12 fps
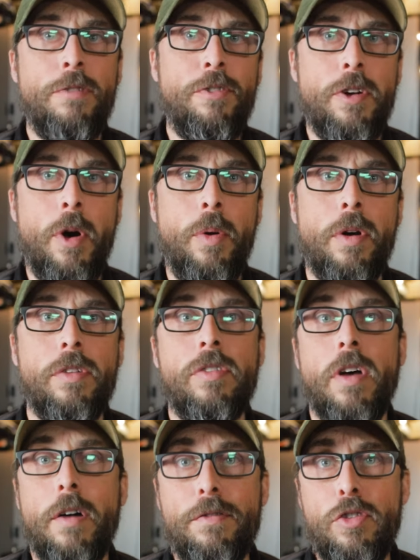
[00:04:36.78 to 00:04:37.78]
different owners
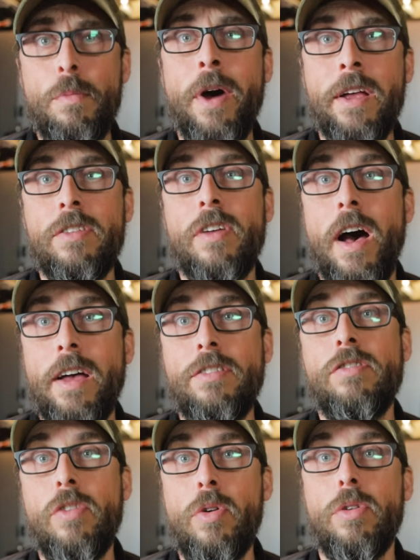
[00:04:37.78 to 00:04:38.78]
of two bikes I
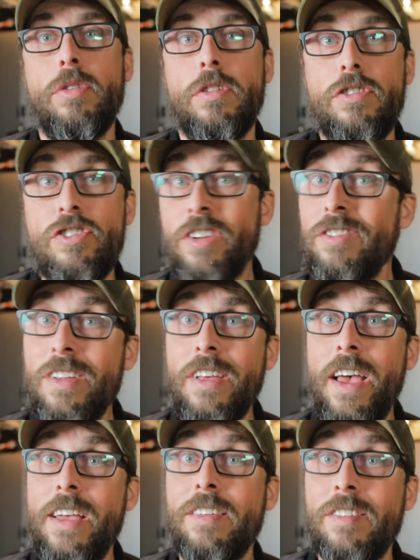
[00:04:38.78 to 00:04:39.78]
sold just in
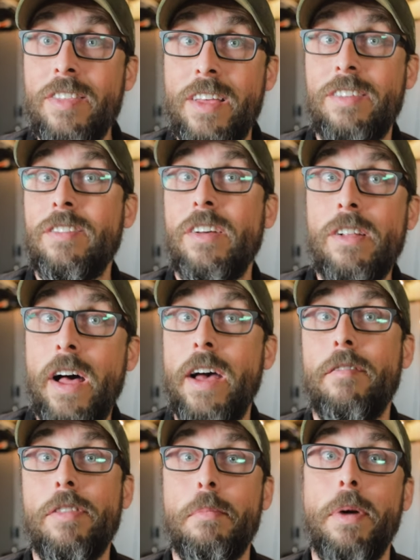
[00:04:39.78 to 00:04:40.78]
case they still
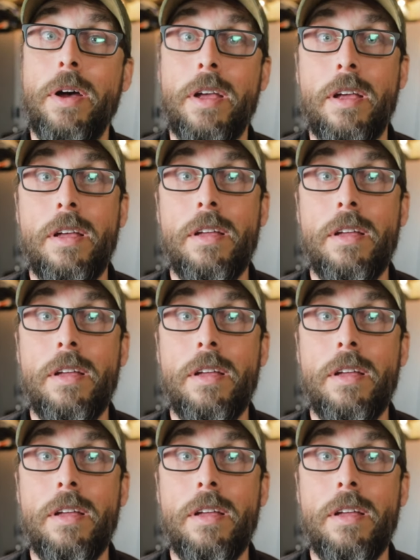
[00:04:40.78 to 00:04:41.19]
have the bike.